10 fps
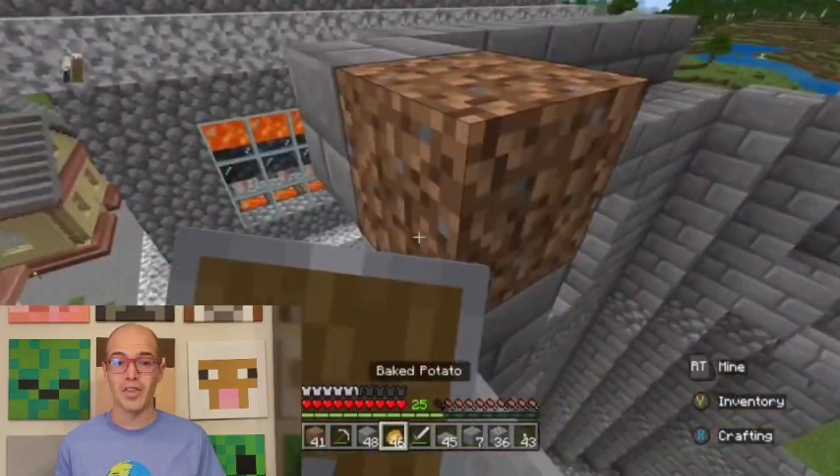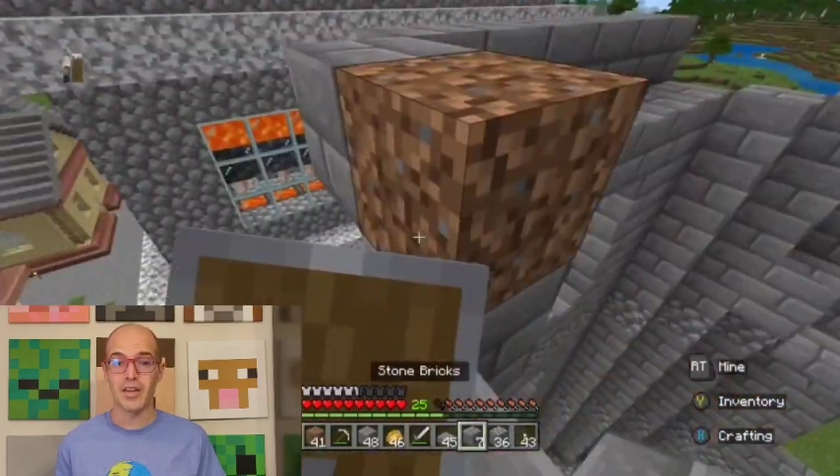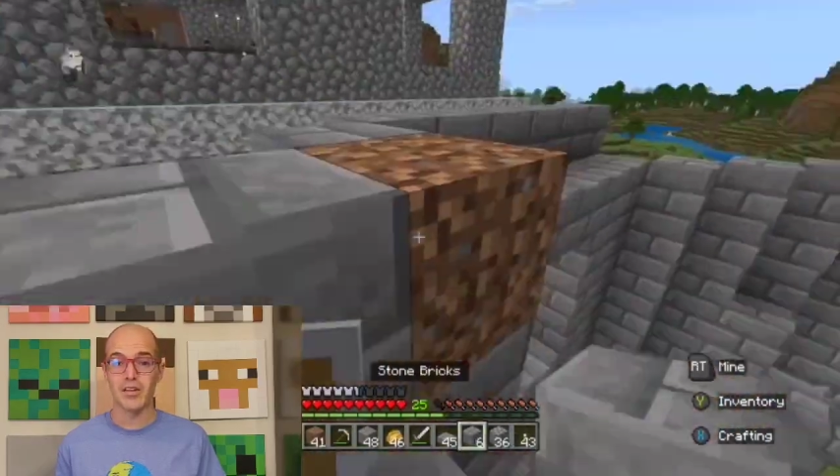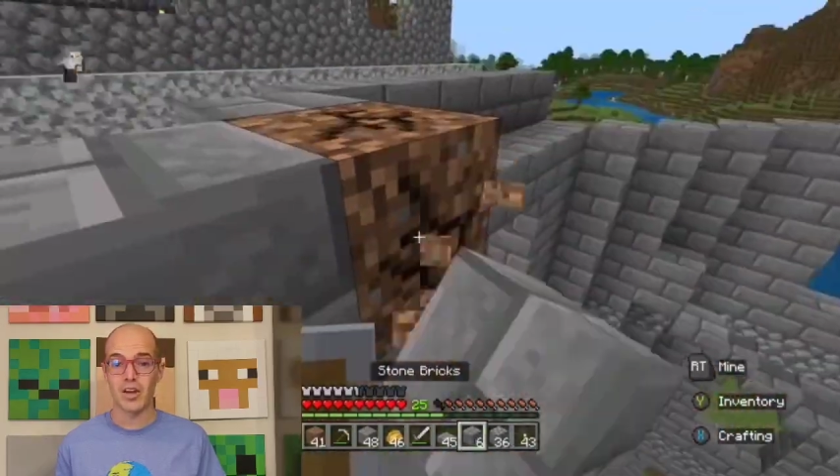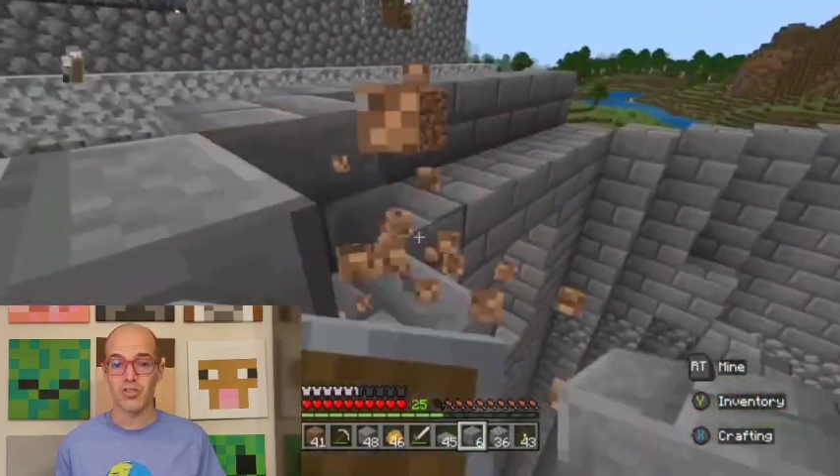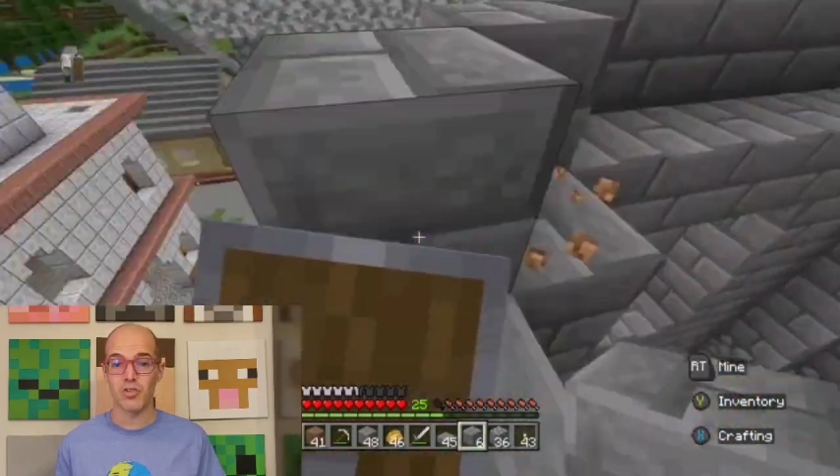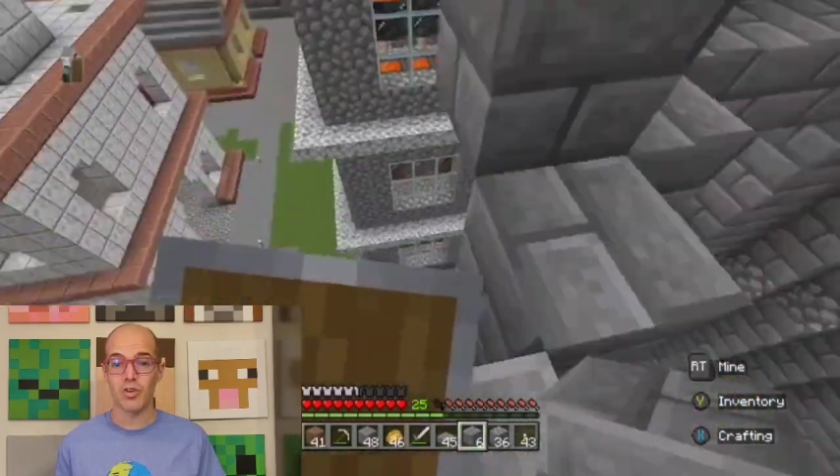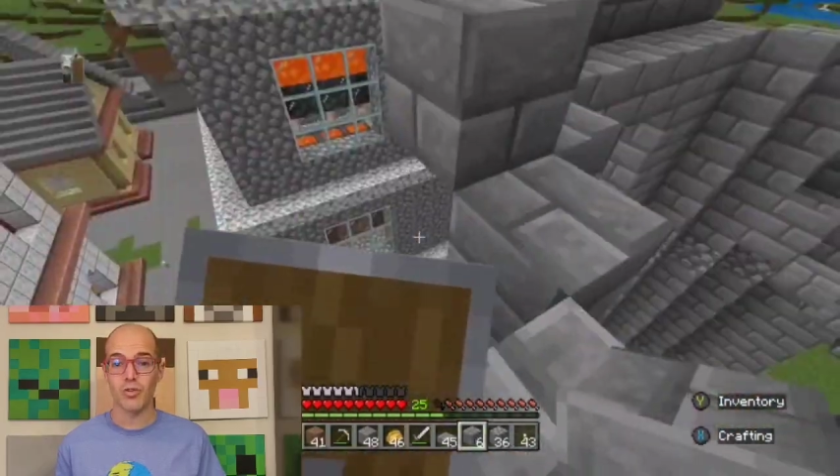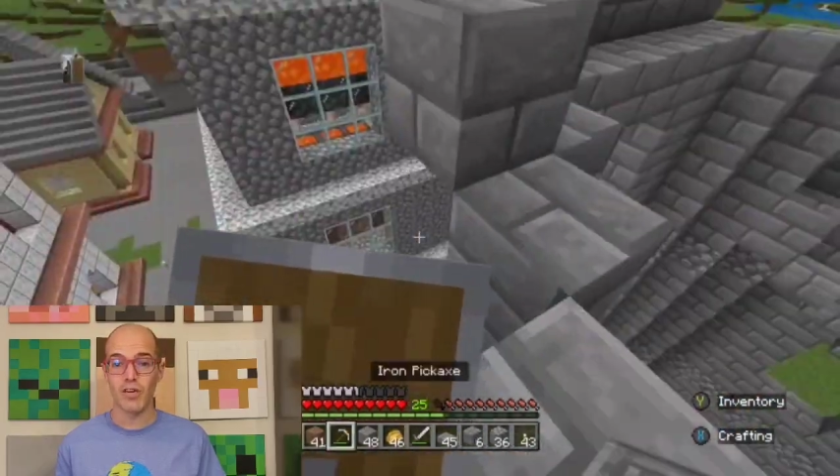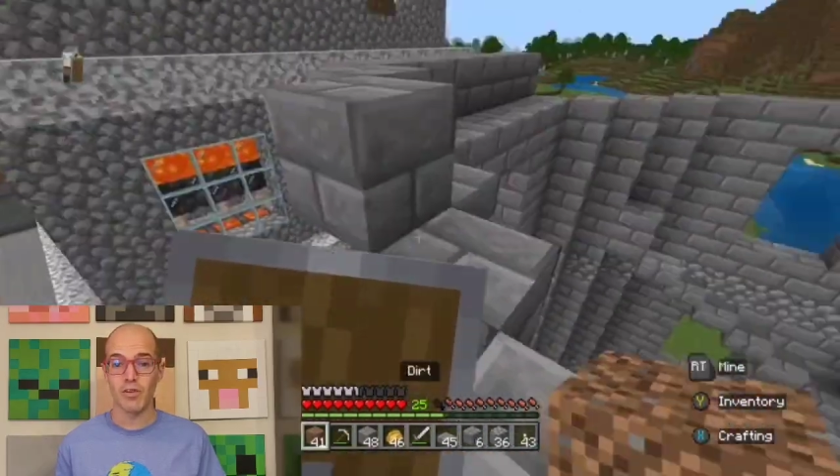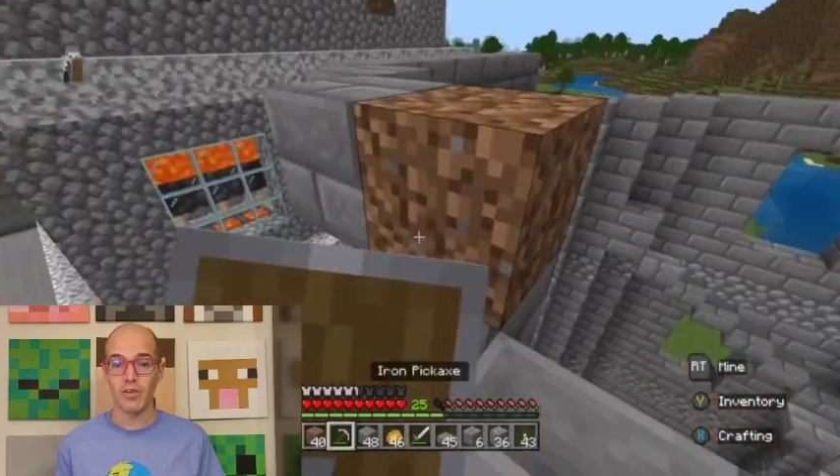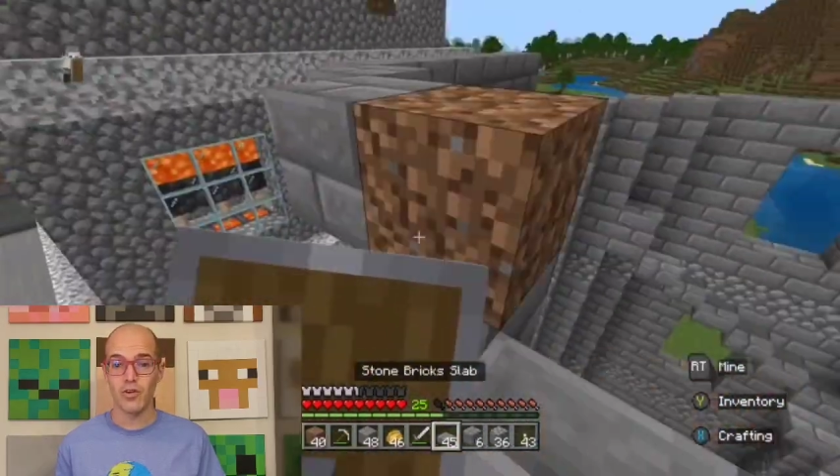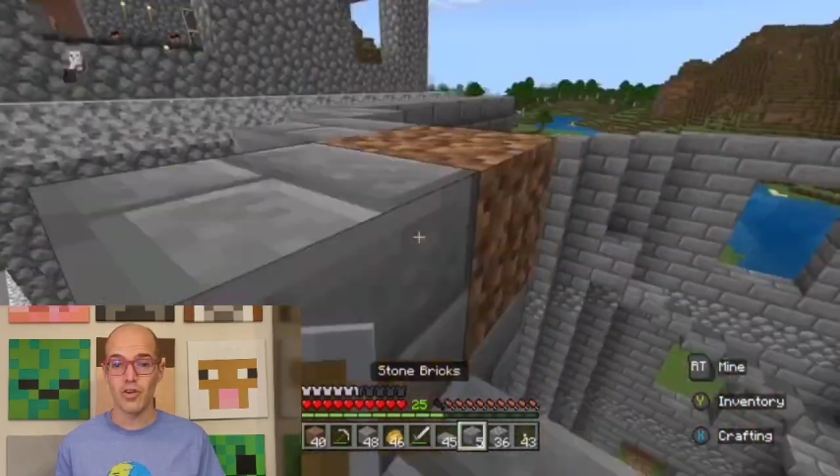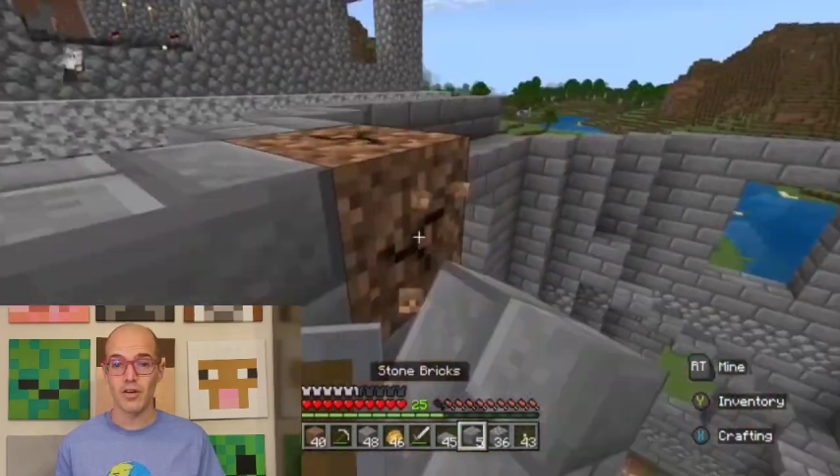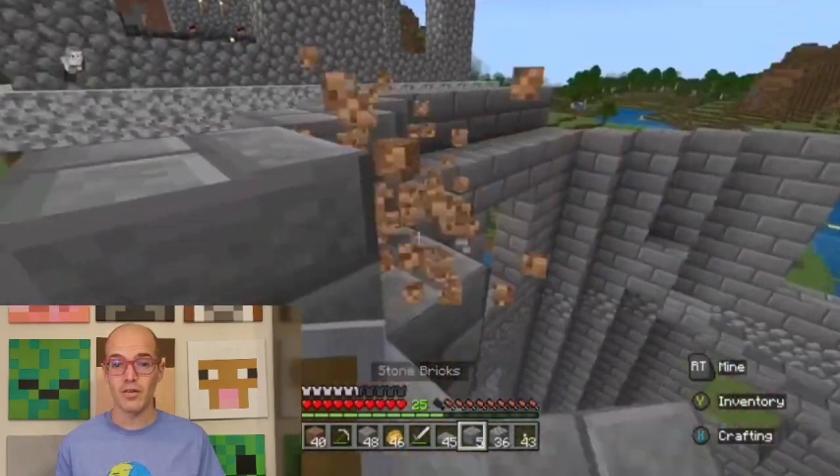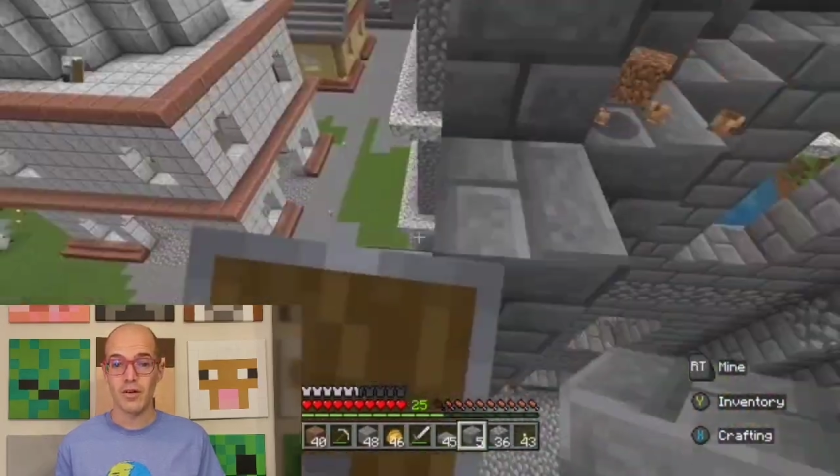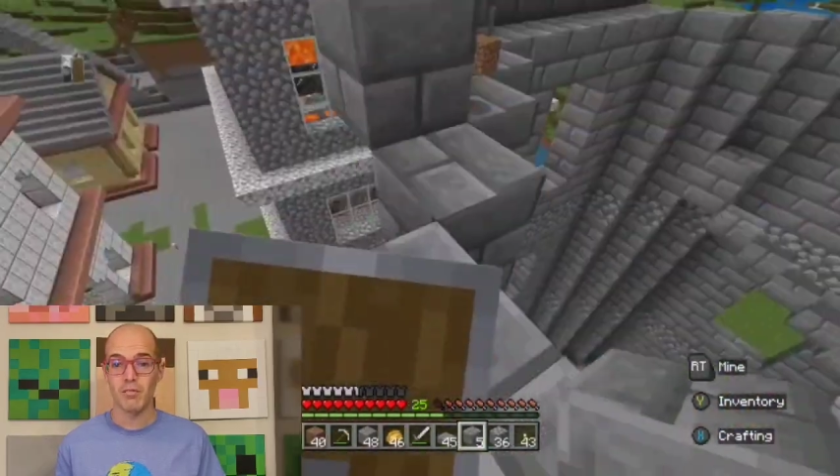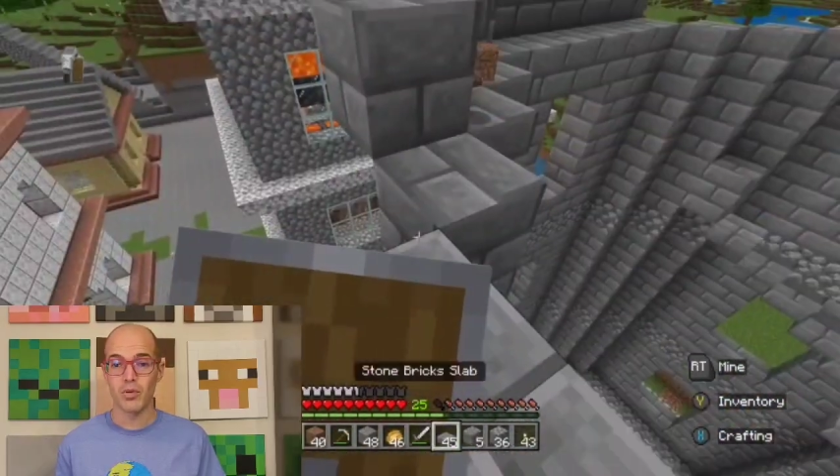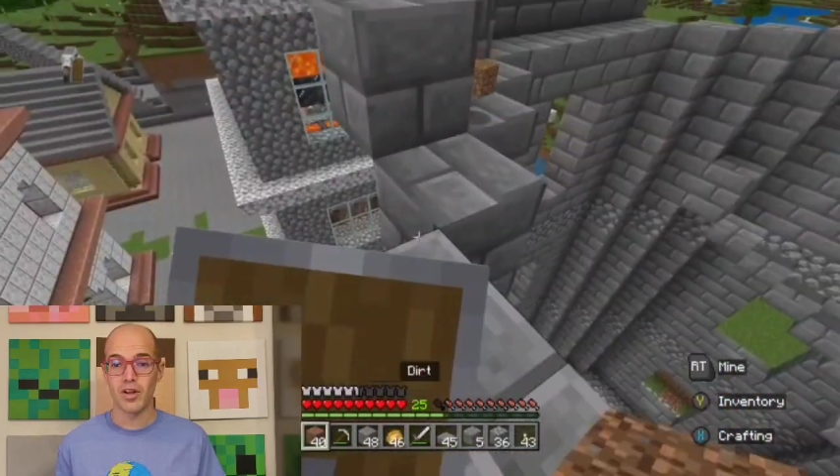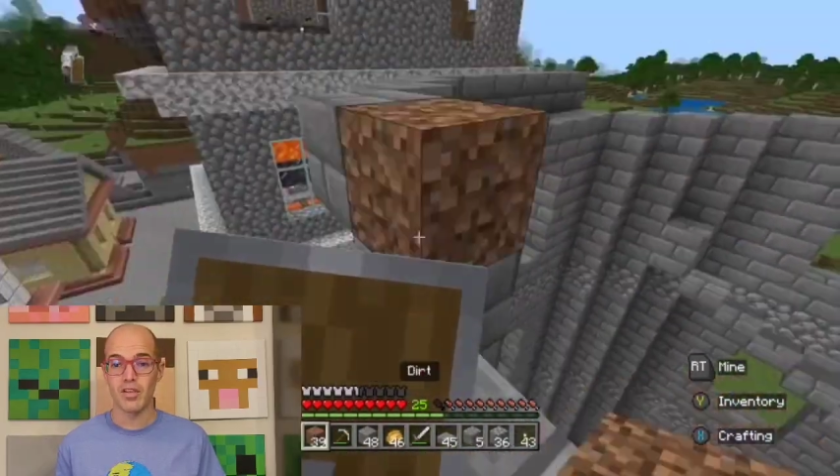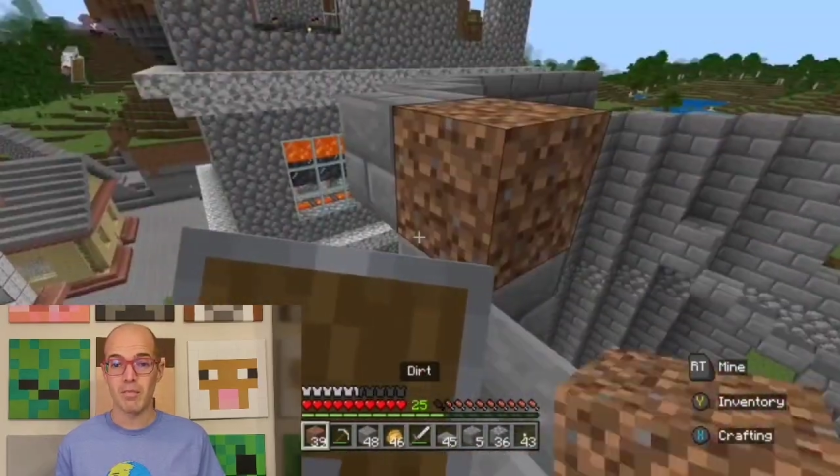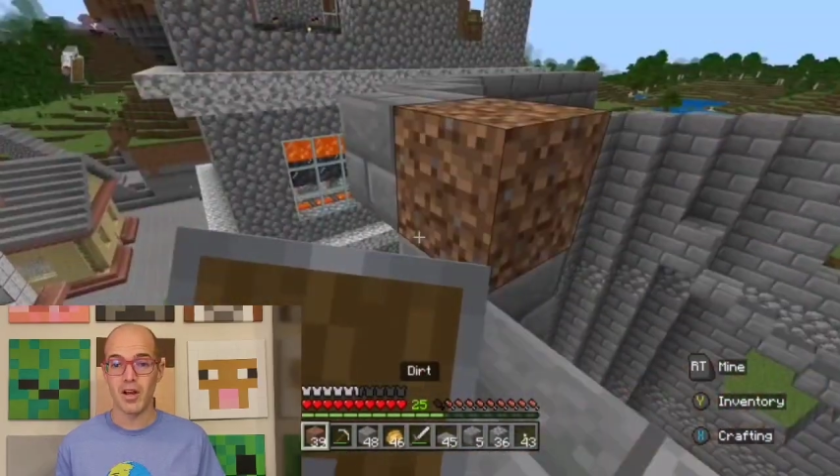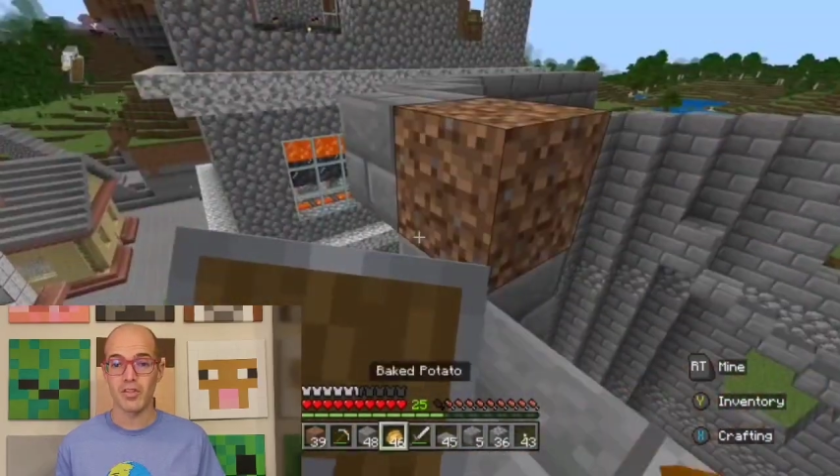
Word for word: the Industrial Revolution brings about